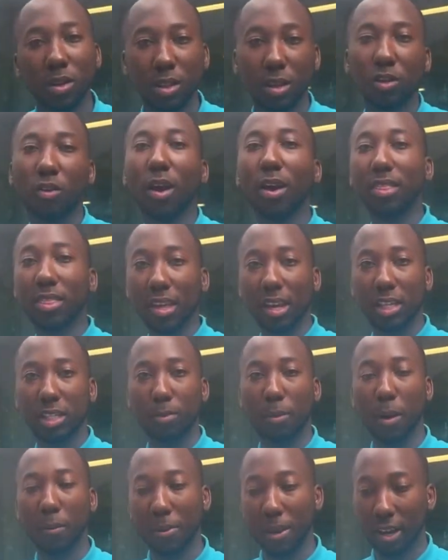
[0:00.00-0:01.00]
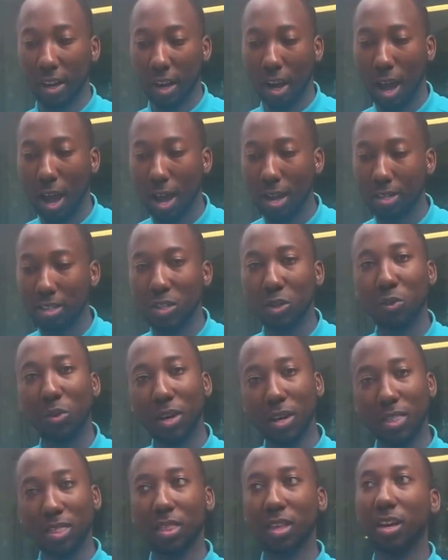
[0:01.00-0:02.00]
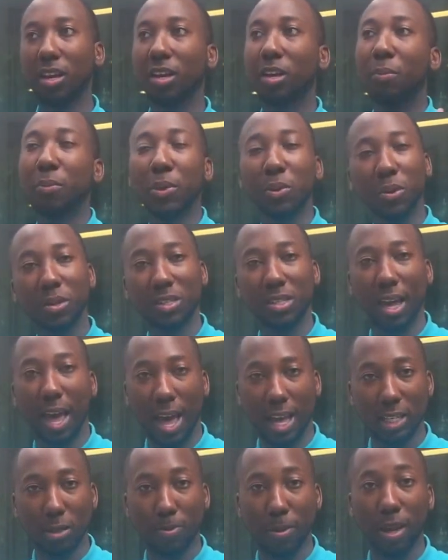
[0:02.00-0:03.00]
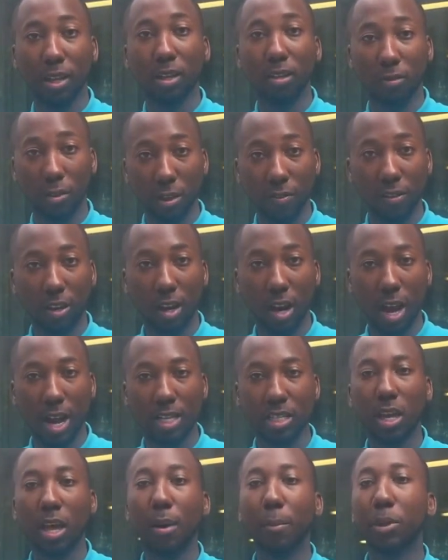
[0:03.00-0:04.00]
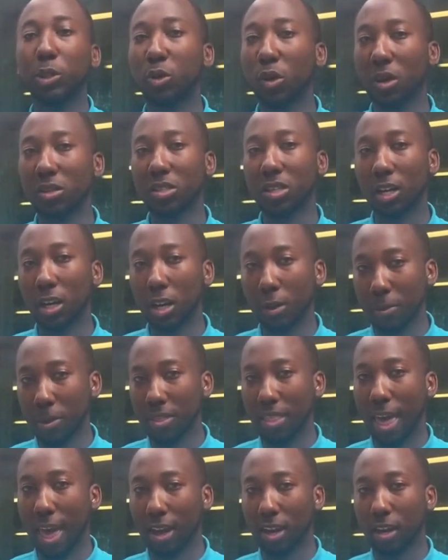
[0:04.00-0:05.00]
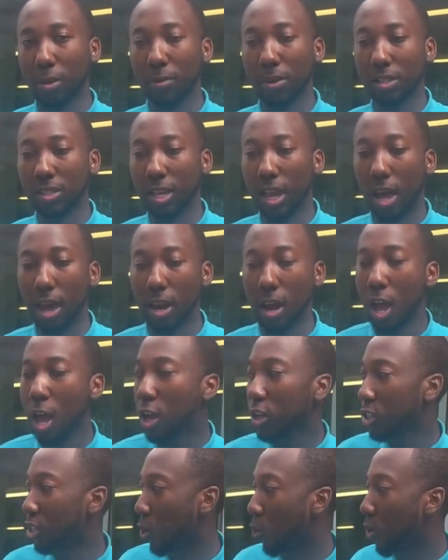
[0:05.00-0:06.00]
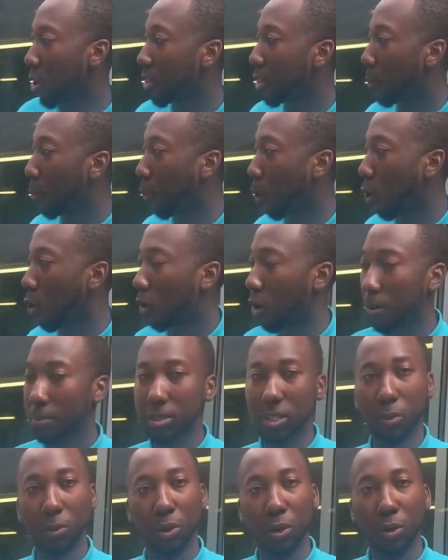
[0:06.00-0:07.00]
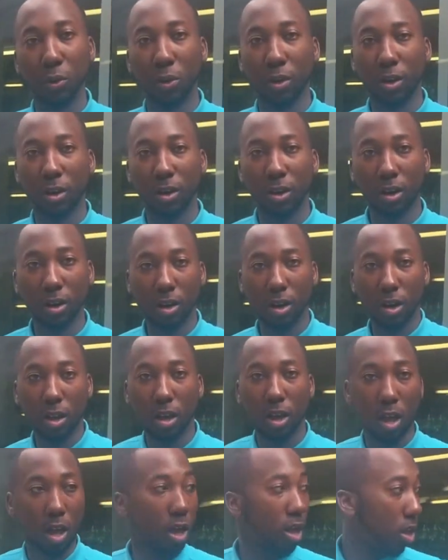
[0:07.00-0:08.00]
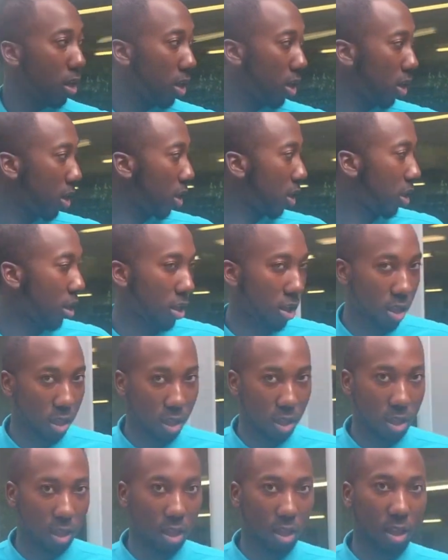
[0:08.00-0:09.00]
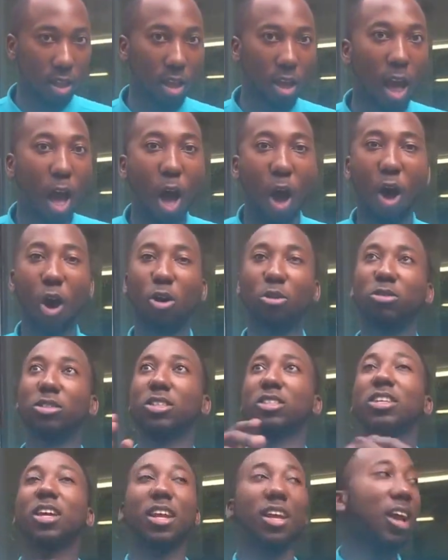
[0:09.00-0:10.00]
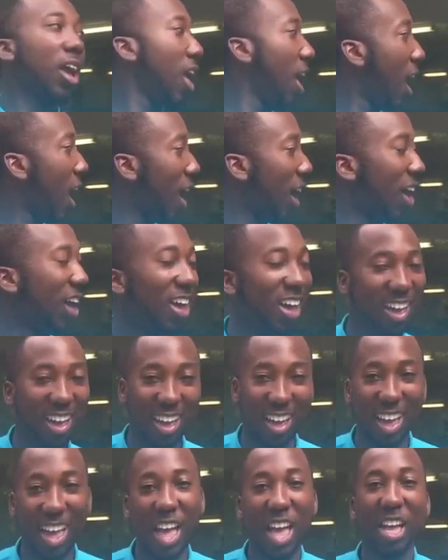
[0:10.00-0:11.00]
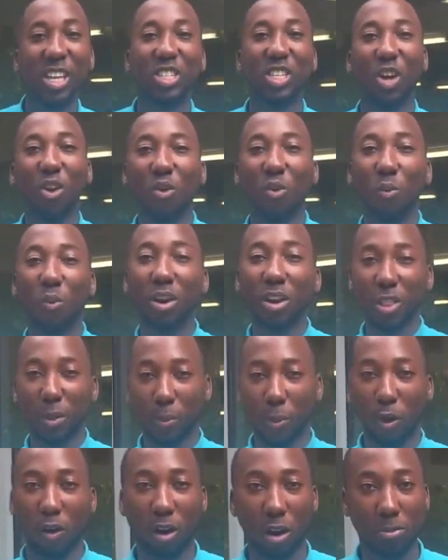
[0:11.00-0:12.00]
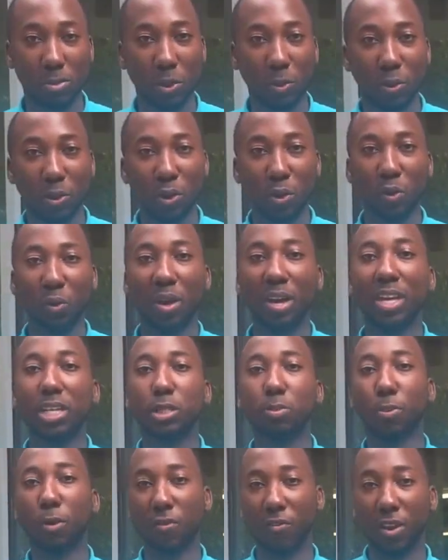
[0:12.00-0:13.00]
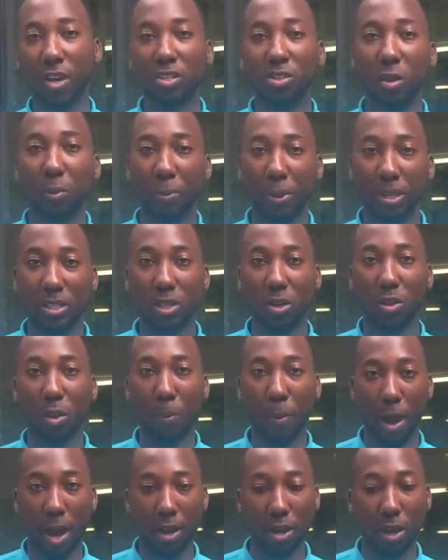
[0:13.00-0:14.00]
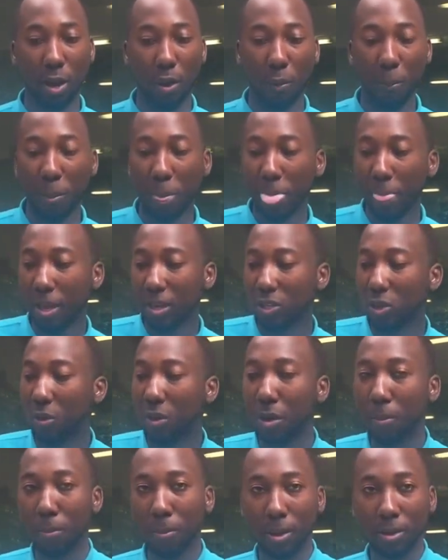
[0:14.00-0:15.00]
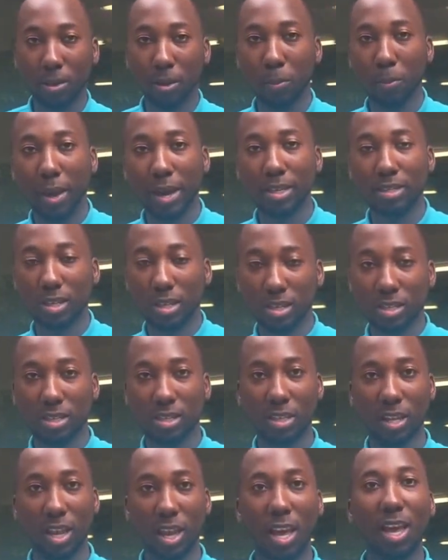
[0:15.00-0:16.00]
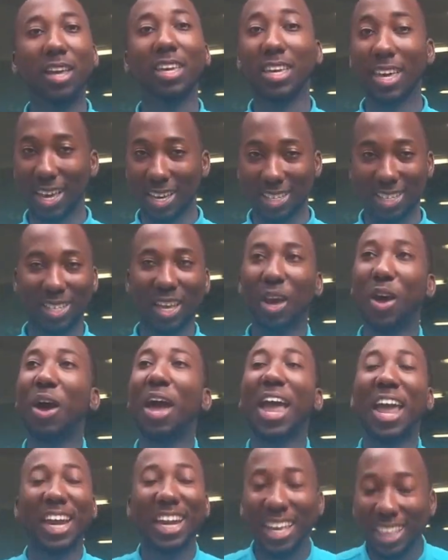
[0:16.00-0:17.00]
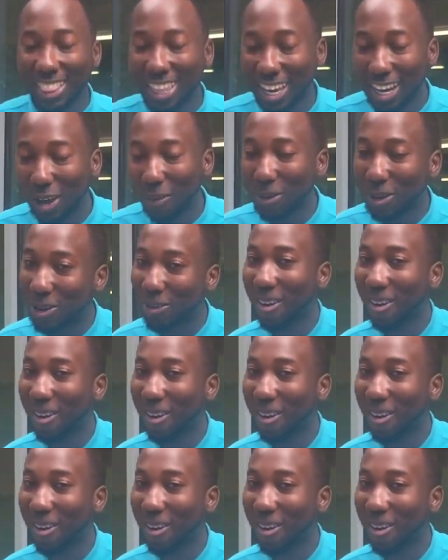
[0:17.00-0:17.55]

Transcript: one of the great things about being in Hotz, you get the community aspect of living in Hotz, but you also get a little bit of the academic side. So one of the programs that we do here... I wonder if that door will talk to us if we leave it open. Oh, I was just kidding. There we go. So one of the programs that we do is Professor and Pizza on the Patio. So on a monthly basis... Pizza? Yes. Nice. Anything that